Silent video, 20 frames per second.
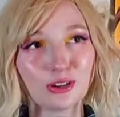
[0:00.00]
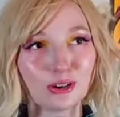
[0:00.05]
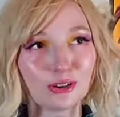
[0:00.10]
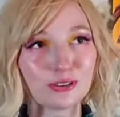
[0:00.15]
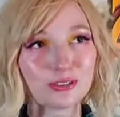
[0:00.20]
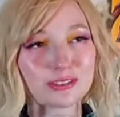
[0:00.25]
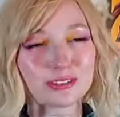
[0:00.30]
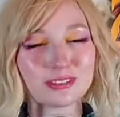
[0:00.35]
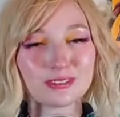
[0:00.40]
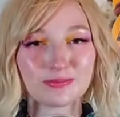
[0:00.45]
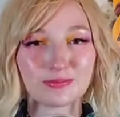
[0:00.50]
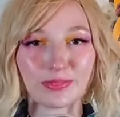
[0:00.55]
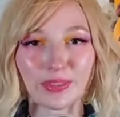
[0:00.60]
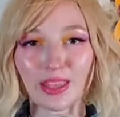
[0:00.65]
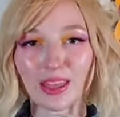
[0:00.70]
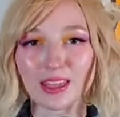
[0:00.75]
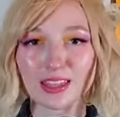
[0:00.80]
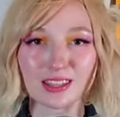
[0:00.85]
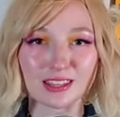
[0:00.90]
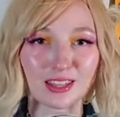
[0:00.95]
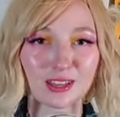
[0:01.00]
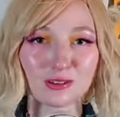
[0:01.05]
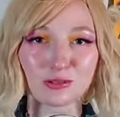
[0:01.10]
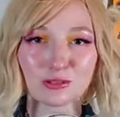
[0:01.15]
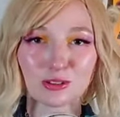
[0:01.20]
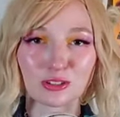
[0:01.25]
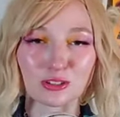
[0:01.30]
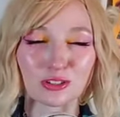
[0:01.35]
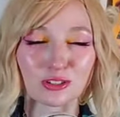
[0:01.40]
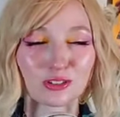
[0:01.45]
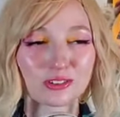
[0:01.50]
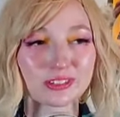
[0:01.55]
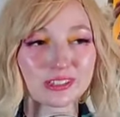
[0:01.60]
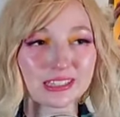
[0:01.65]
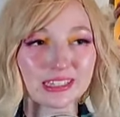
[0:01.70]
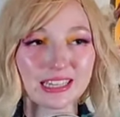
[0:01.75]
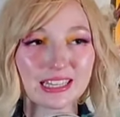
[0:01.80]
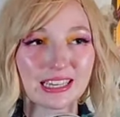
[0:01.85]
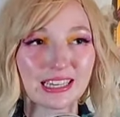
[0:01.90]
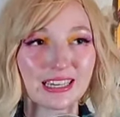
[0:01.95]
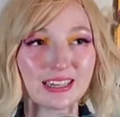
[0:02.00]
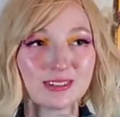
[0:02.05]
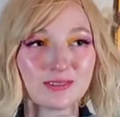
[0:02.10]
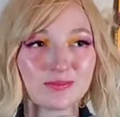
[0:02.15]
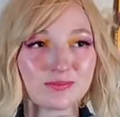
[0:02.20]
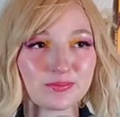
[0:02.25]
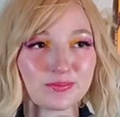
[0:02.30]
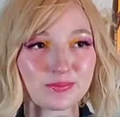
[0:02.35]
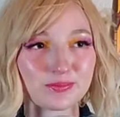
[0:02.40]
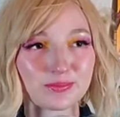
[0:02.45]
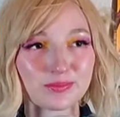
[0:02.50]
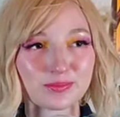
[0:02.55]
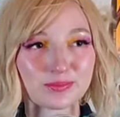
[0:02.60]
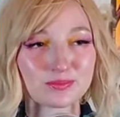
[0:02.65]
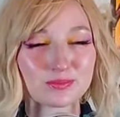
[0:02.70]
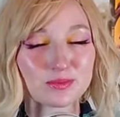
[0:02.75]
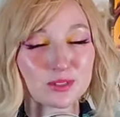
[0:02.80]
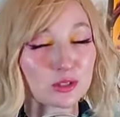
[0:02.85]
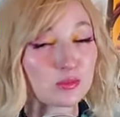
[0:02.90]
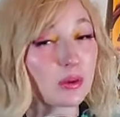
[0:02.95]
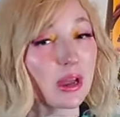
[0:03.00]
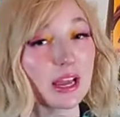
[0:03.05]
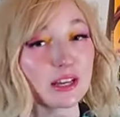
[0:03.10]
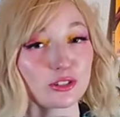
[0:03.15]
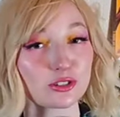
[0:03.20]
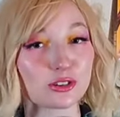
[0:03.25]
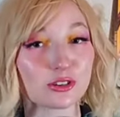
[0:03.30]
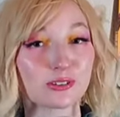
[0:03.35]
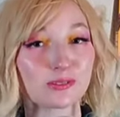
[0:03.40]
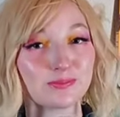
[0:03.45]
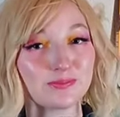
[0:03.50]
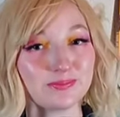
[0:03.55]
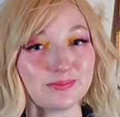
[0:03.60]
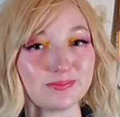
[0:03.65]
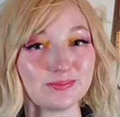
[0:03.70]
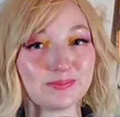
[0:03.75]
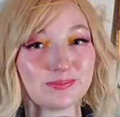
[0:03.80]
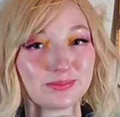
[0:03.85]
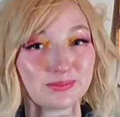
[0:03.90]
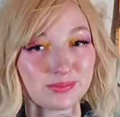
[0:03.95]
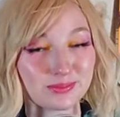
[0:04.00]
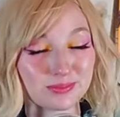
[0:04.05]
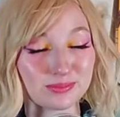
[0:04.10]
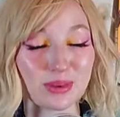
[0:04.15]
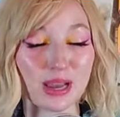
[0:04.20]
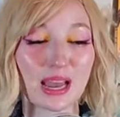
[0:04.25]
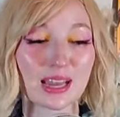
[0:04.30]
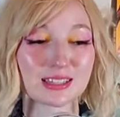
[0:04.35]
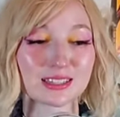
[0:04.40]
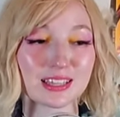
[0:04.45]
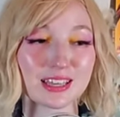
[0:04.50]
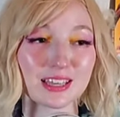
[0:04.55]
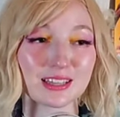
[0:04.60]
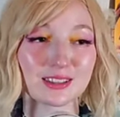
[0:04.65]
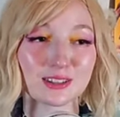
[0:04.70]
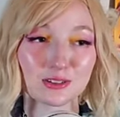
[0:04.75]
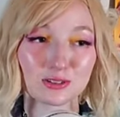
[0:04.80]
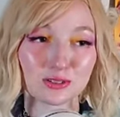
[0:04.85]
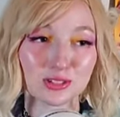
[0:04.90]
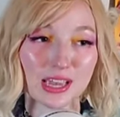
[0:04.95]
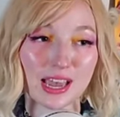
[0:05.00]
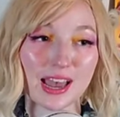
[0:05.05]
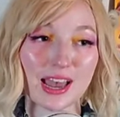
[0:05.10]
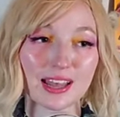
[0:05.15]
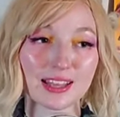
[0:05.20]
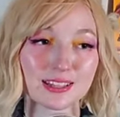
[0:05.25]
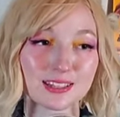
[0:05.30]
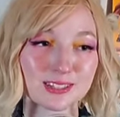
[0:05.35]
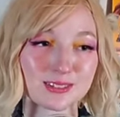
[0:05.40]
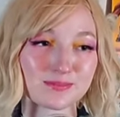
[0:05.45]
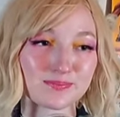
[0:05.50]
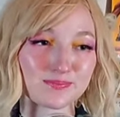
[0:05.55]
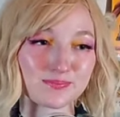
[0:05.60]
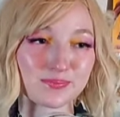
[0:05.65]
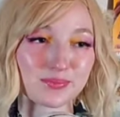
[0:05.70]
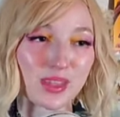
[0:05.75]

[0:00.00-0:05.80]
know, they were certainly special back then, those ads.